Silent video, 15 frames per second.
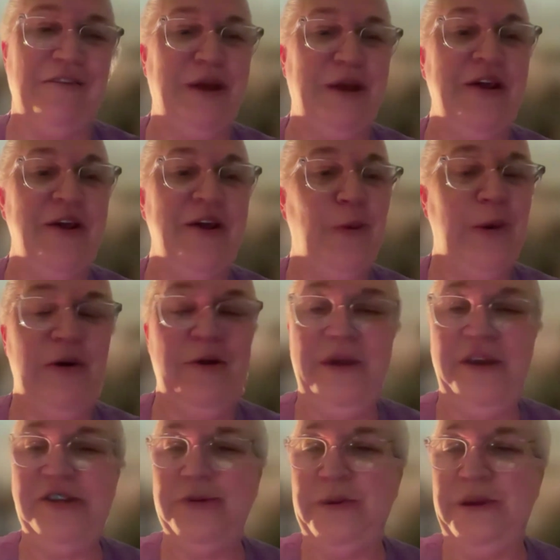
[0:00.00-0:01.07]
but we want to make
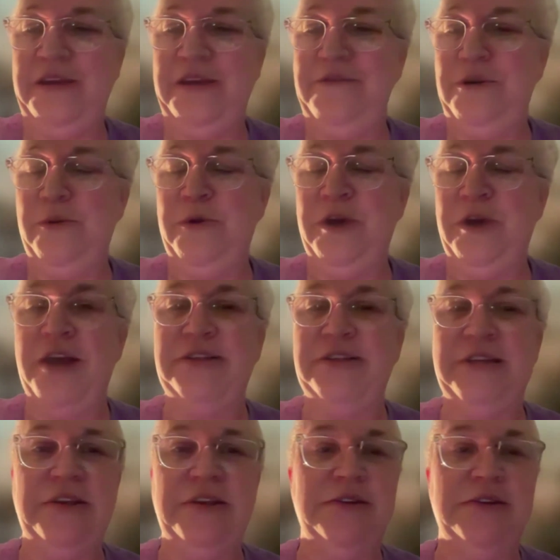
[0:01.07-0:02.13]
sure we give you
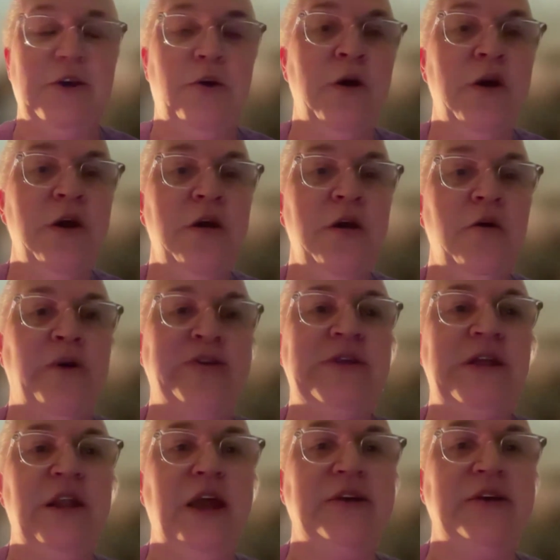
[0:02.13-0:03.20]
content. So what's the
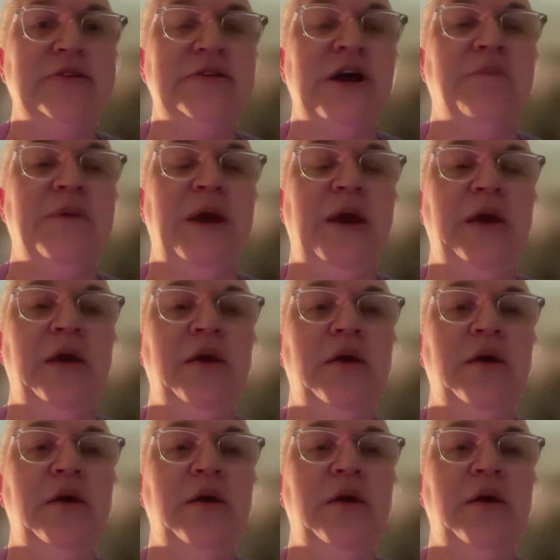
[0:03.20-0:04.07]
next topic?